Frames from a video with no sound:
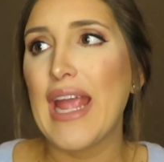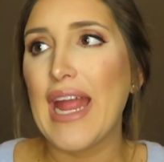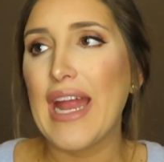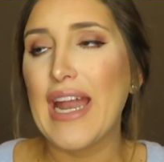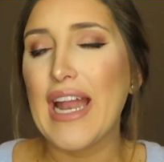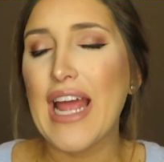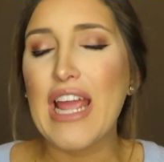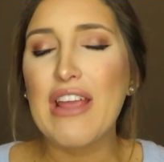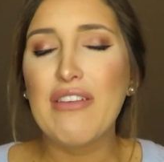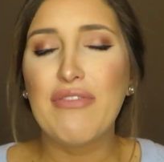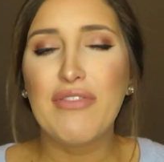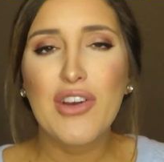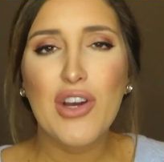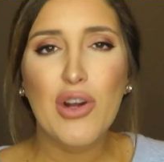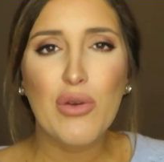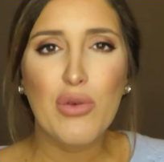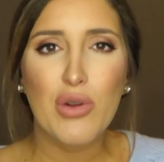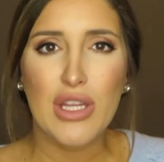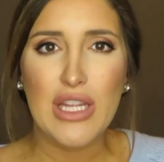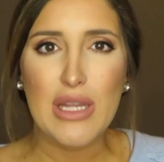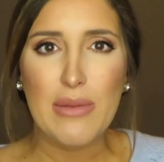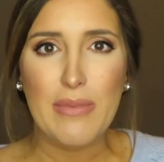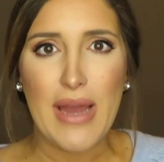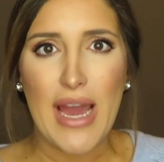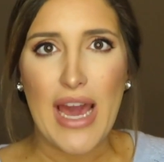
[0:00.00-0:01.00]
And I feel
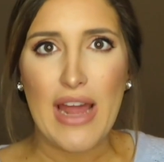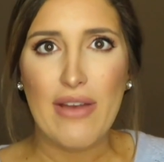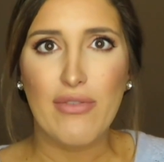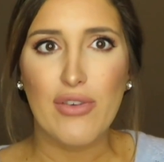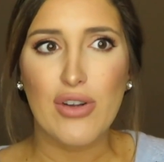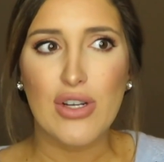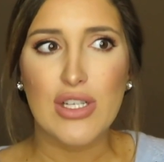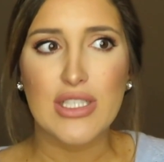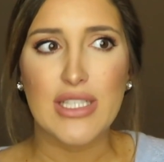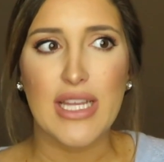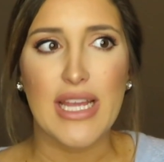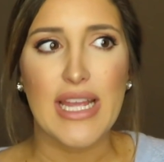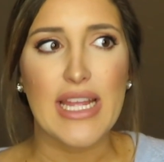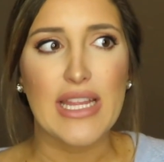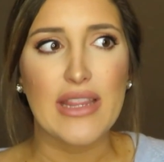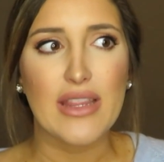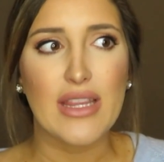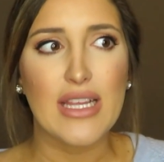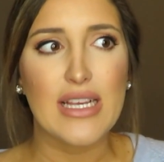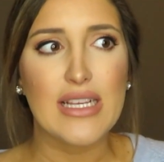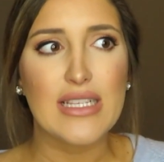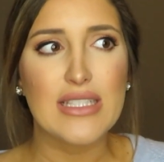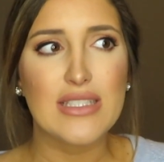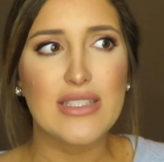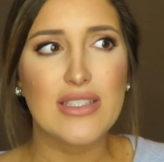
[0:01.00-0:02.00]
really bad for saying
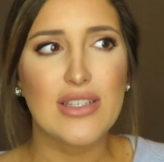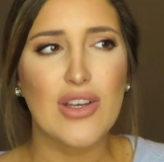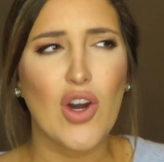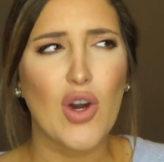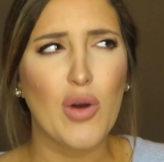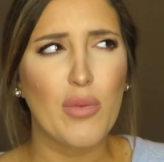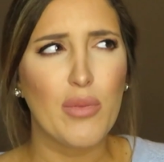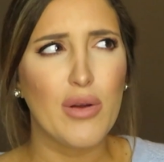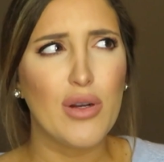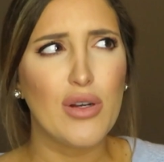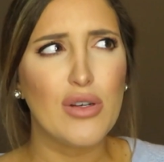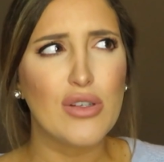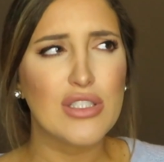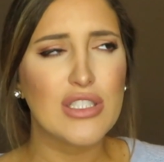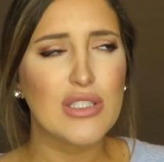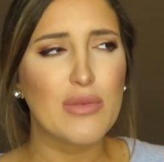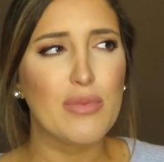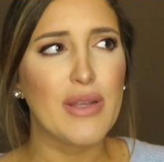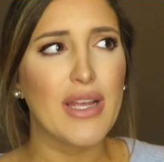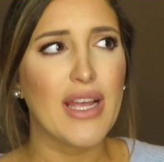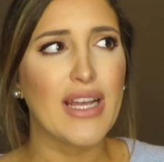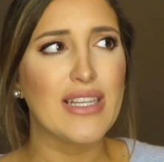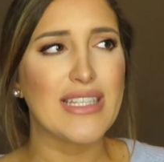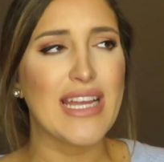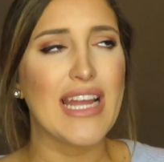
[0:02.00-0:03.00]
this, almost,
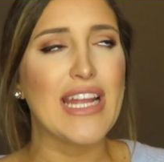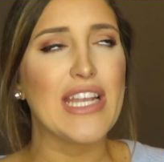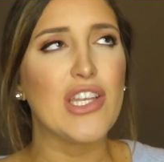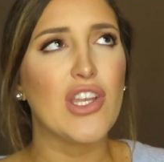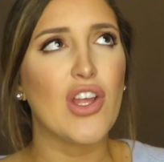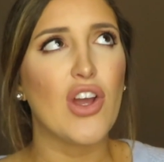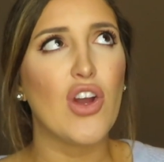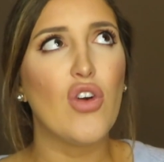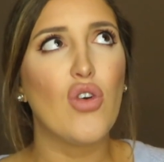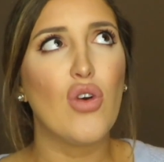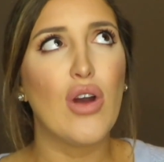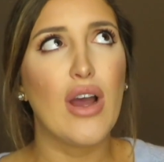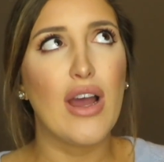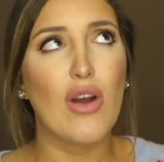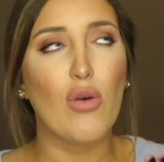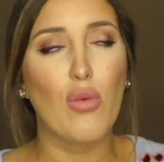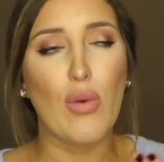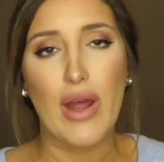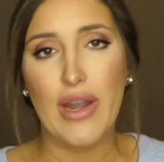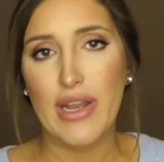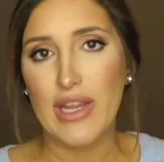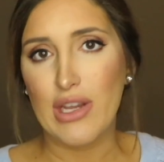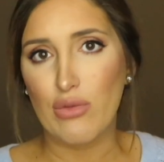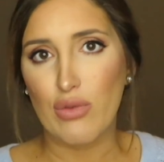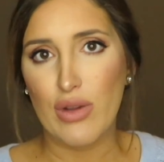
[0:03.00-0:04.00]
because I know a
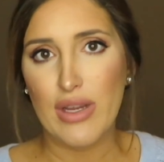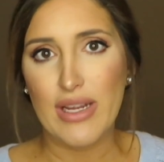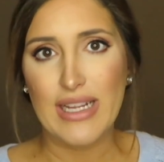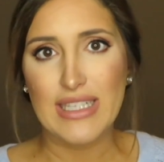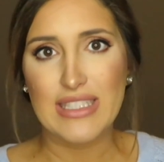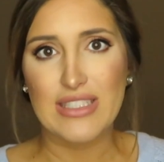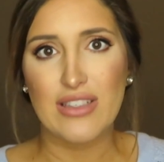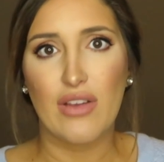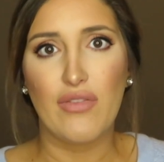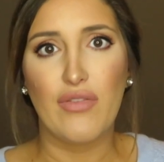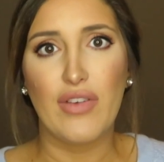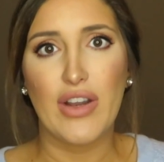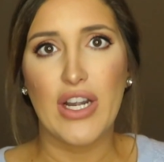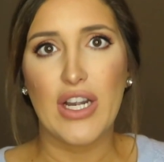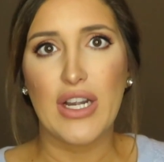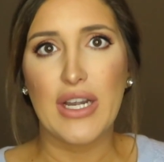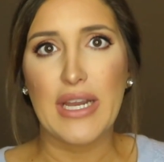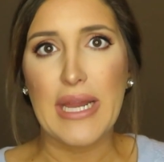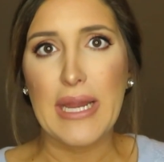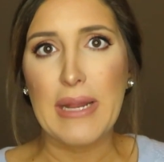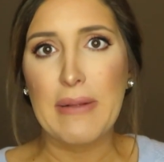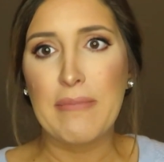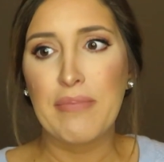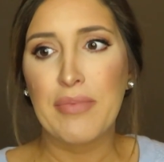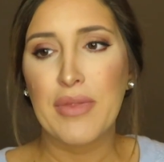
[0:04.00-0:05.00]
wedding ring is a
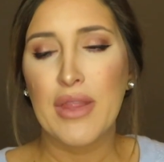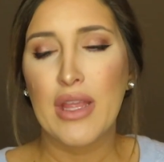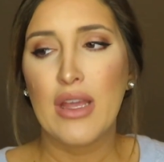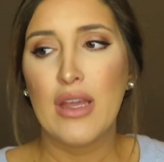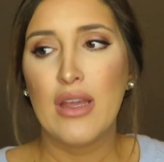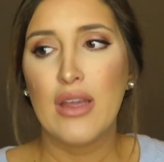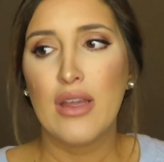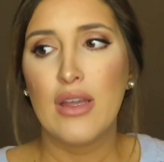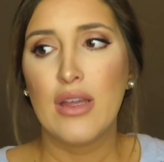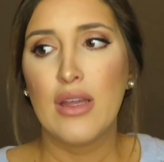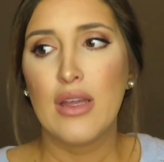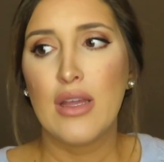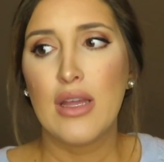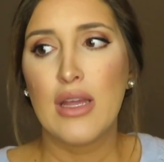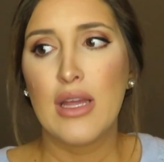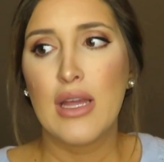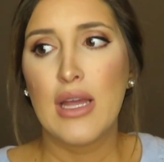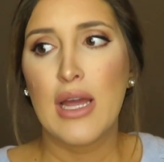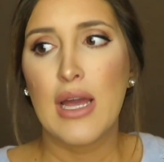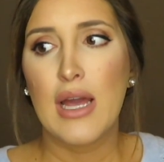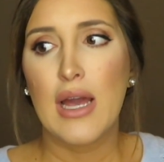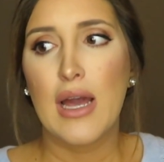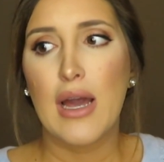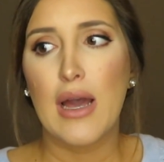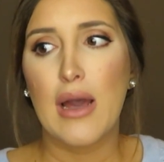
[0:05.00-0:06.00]
very
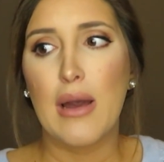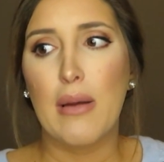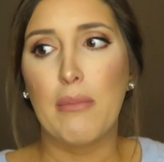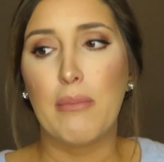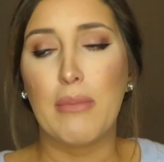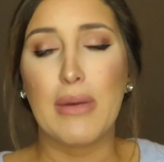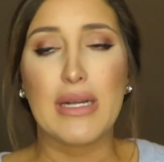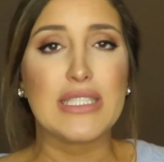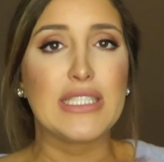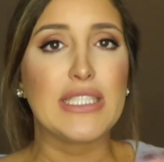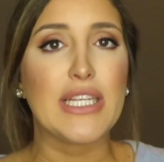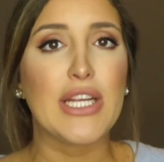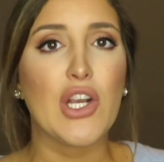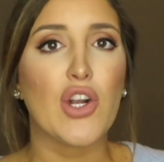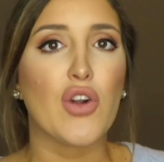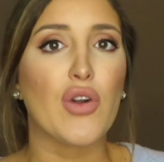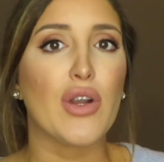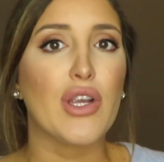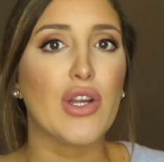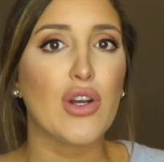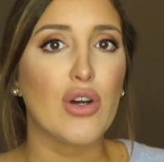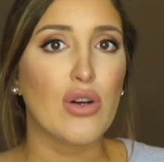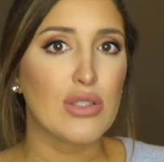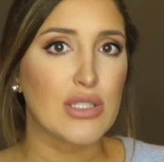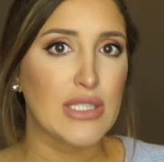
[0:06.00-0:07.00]

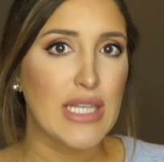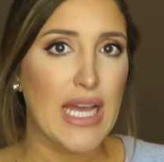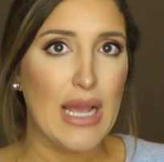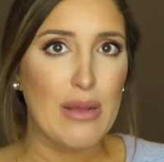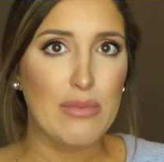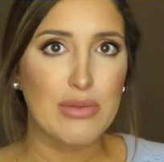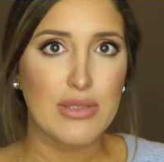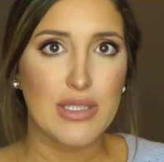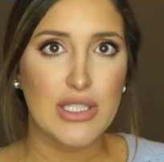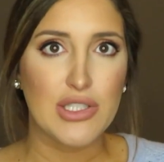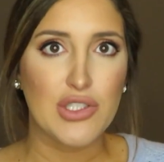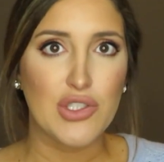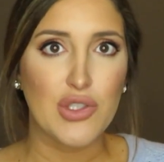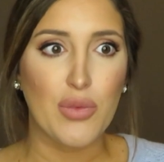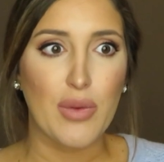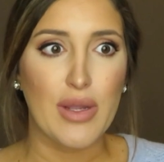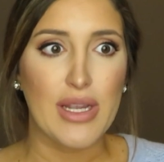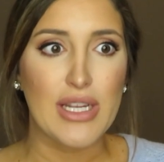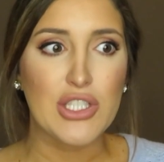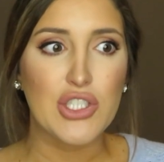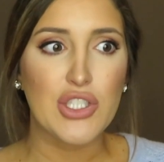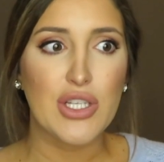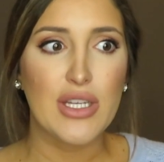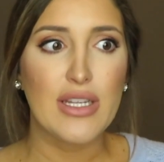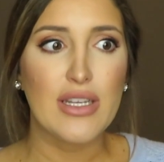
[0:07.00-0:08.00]
material type
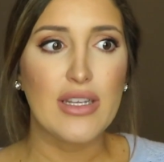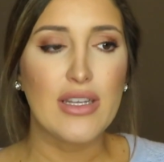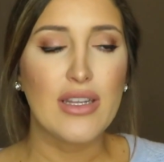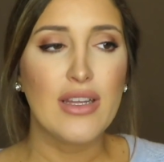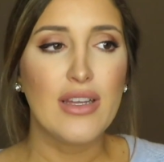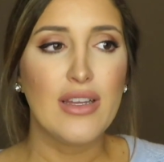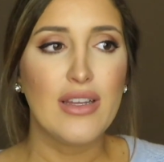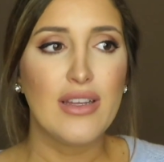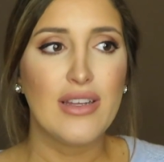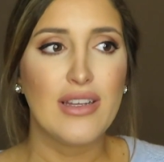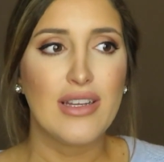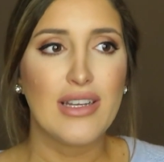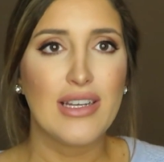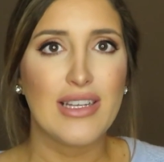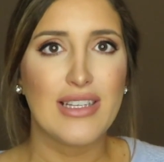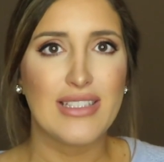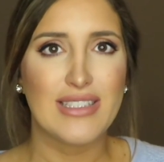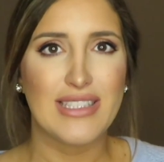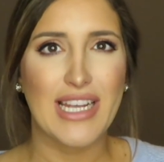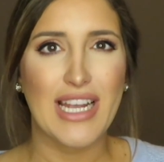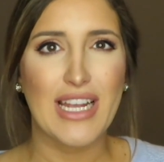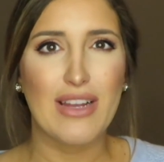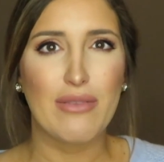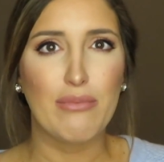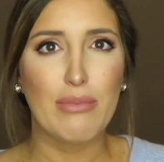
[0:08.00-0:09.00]
situation.
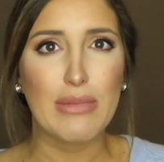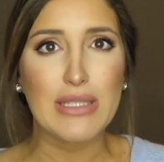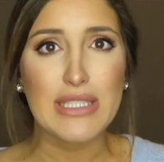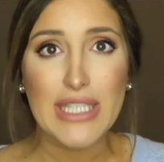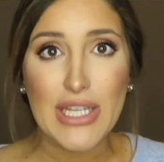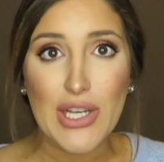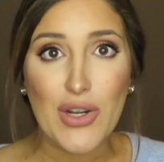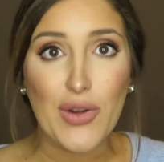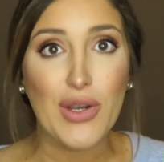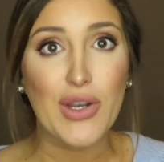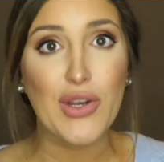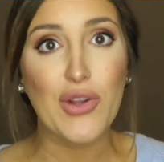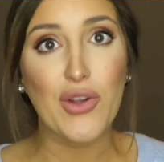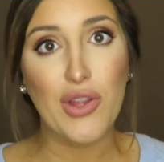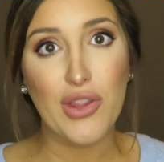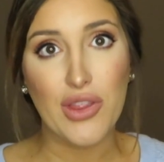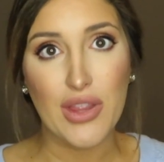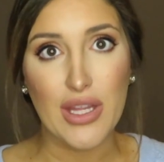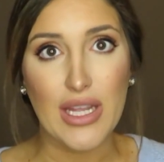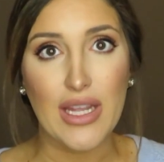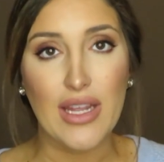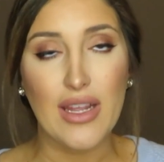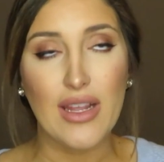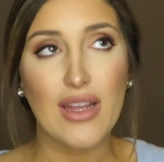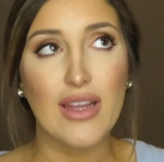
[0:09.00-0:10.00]
It's like a material
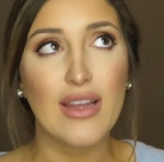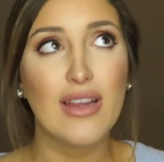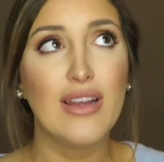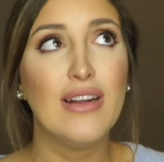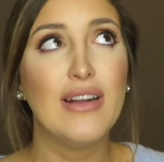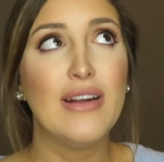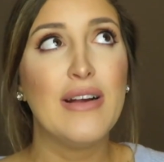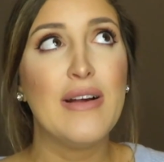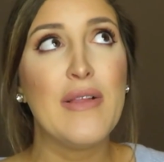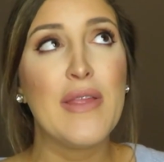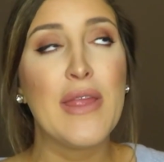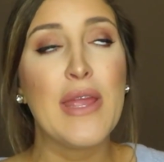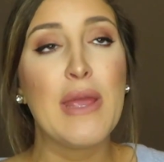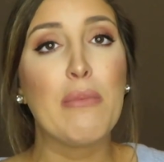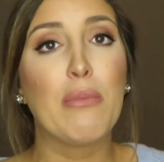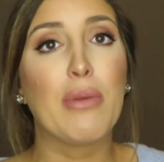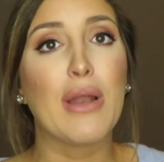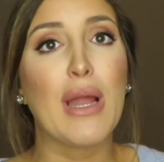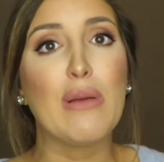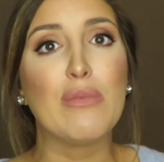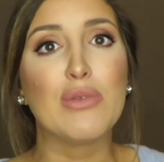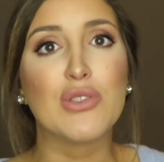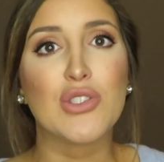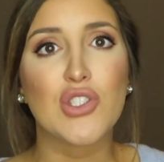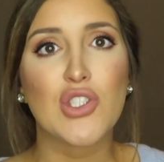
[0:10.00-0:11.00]
thing,
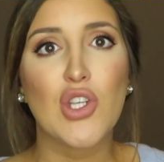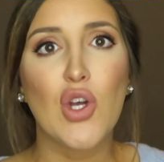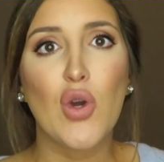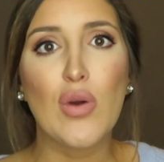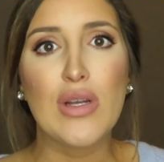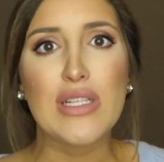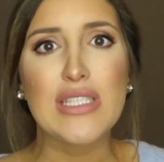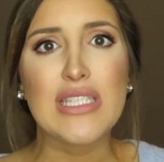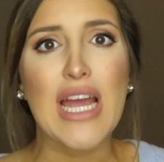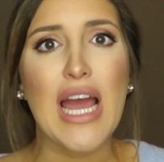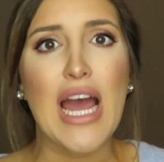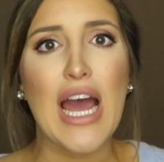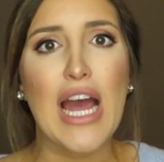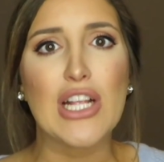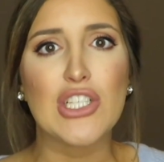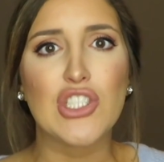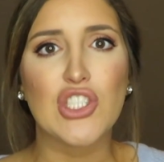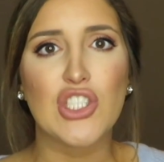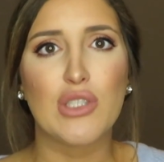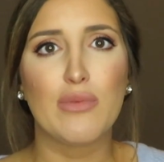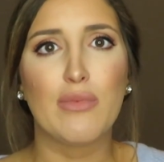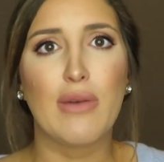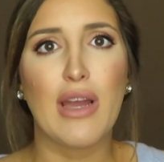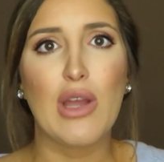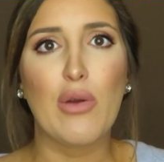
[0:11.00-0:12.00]
but I'm so
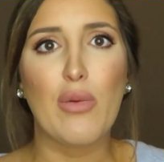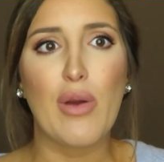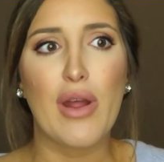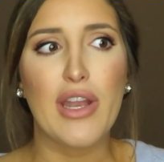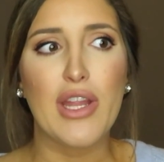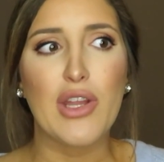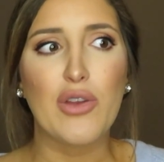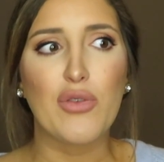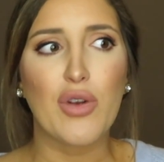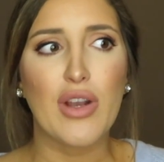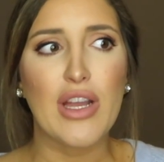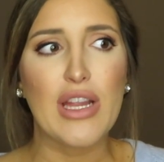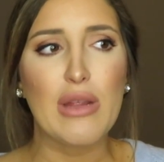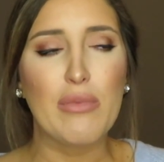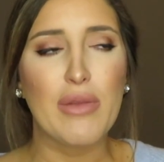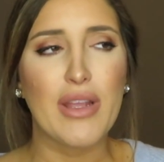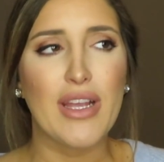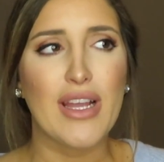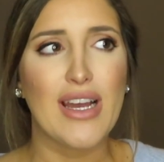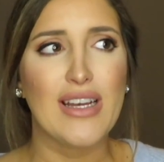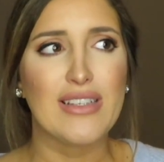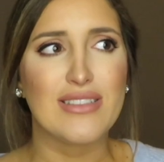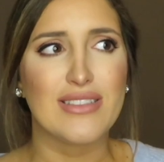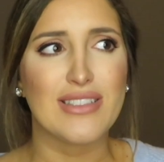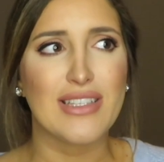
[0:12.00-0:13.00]
attached to my wedding ring
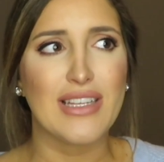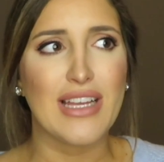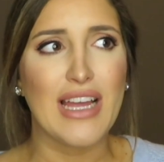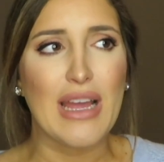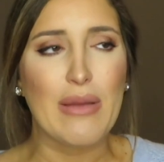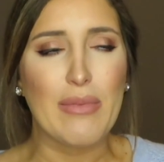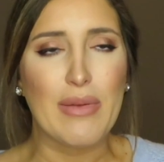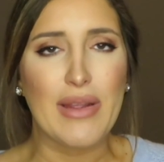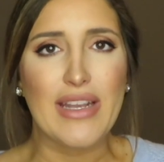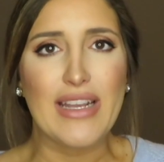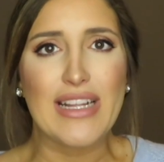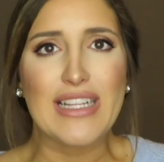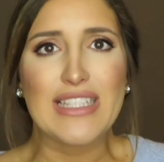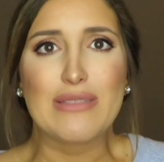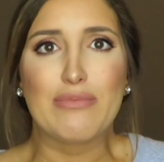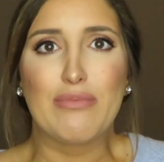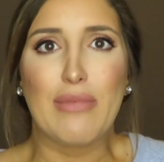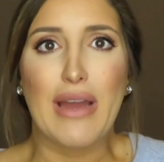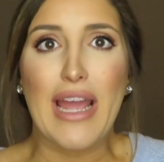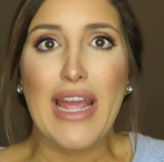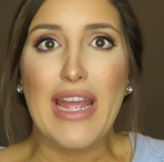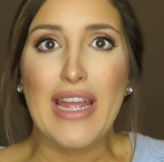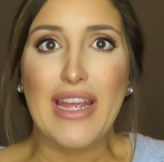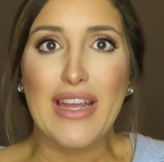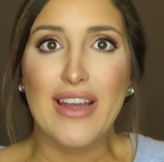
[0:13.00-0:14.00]
because, I mean, it's
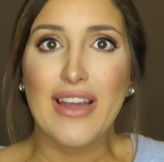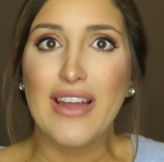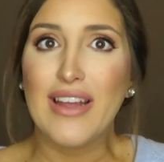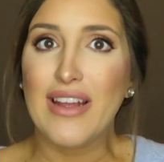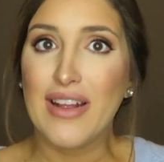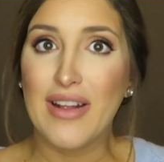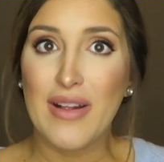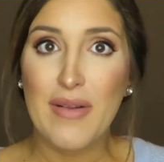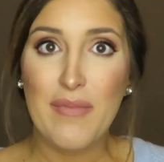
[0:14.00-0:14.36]
my